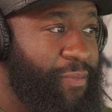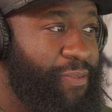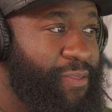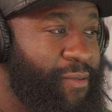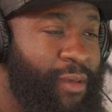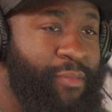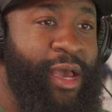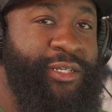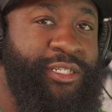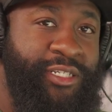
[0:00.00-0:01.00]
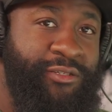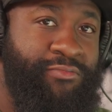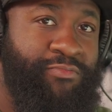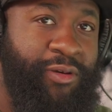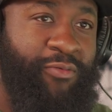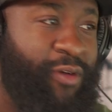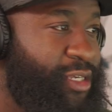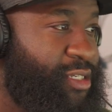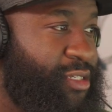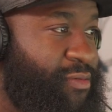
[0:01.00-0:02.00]
Maybe I should just pin
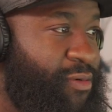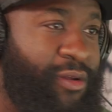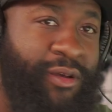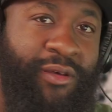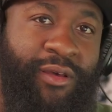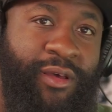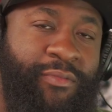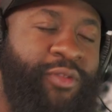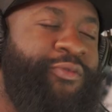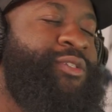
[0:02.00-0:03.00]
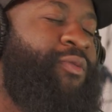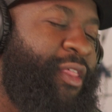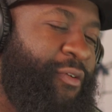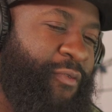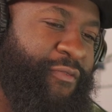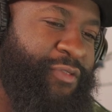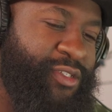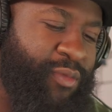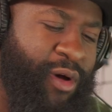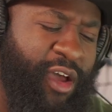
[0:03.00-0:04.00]
racism on it. But the reason why they reference
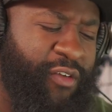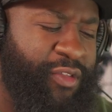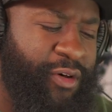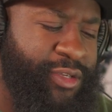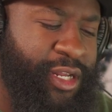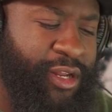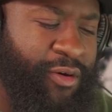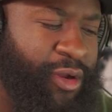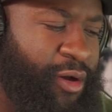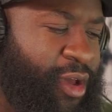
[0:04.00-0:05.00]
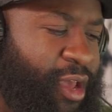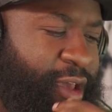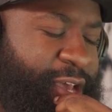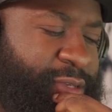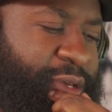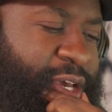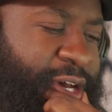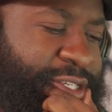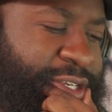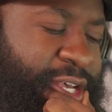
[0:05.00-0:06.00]
Somalia, for those that don't know, is
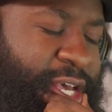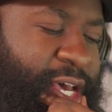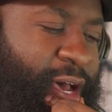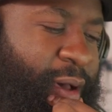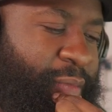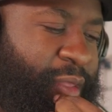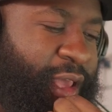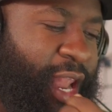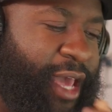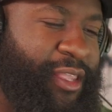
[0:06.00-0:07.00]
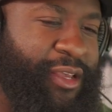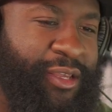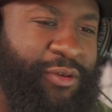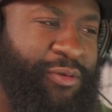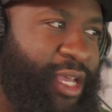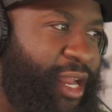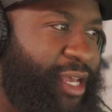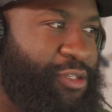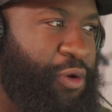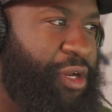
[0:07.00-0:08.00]
because um, they like to use that as
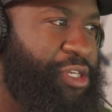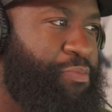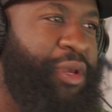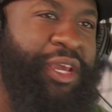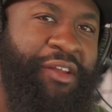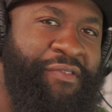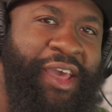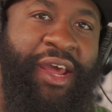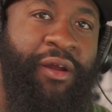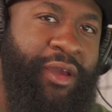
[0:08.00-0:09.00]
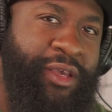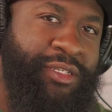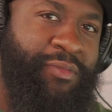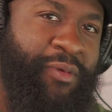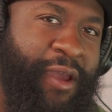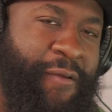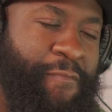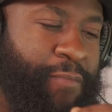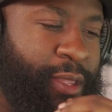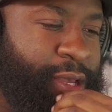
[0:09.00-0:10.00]
sort of this beacon of anarchism, right?
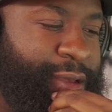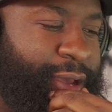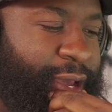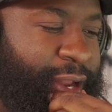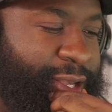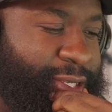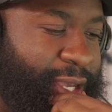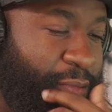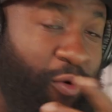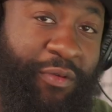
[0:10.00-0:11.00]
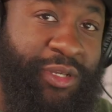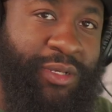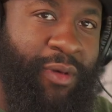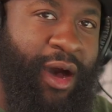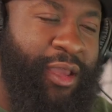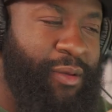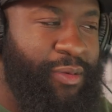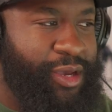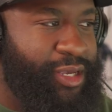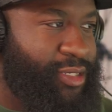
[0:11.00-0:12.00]
and they say move to Somalia
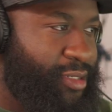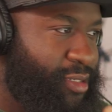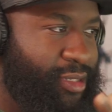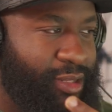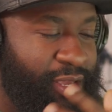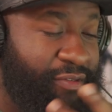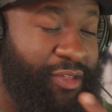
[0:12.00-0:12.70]
because even though